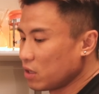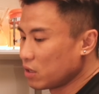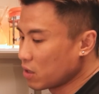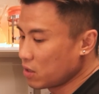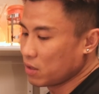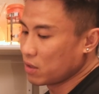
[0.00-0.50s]
a
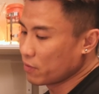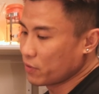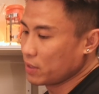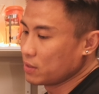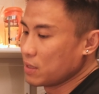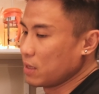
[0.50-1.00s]
lot of
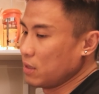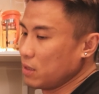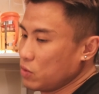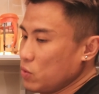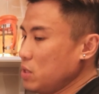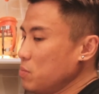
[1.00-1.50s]
things that
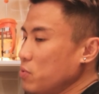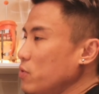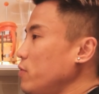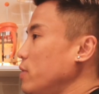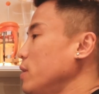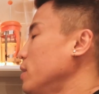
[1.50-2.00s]
need to
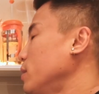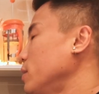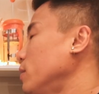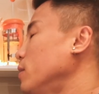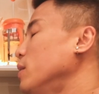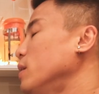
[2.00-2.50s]
improve.
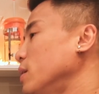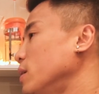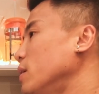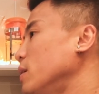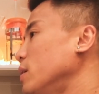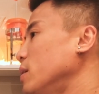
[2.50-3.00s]

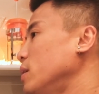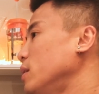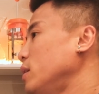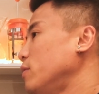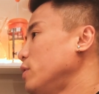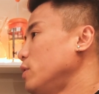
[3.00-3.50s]

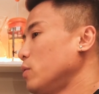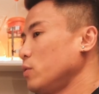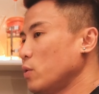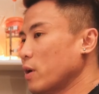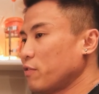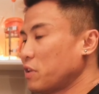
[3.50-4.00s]
Even
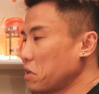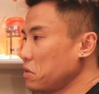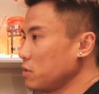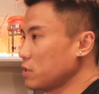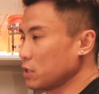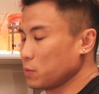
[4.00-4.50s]
though you have
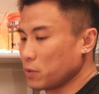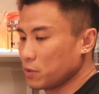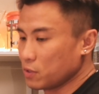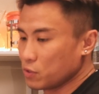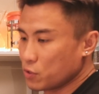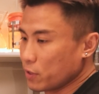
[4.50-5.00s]
10 years
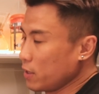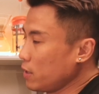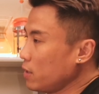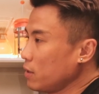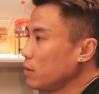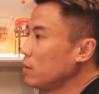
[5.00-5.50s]
experience
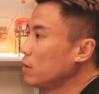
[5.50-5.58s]
training.